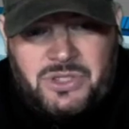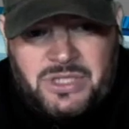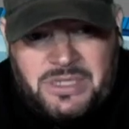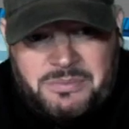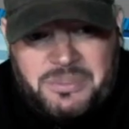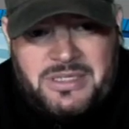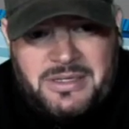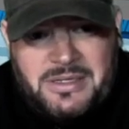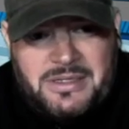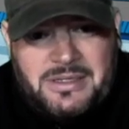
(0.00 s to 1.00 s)
ships
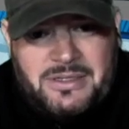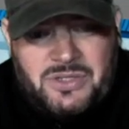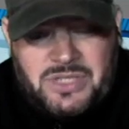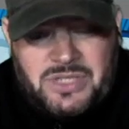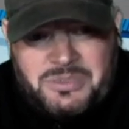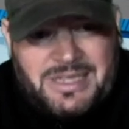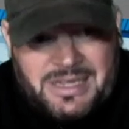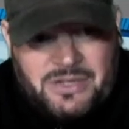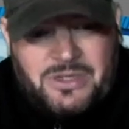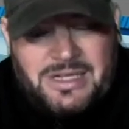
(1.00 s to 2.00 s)
not a good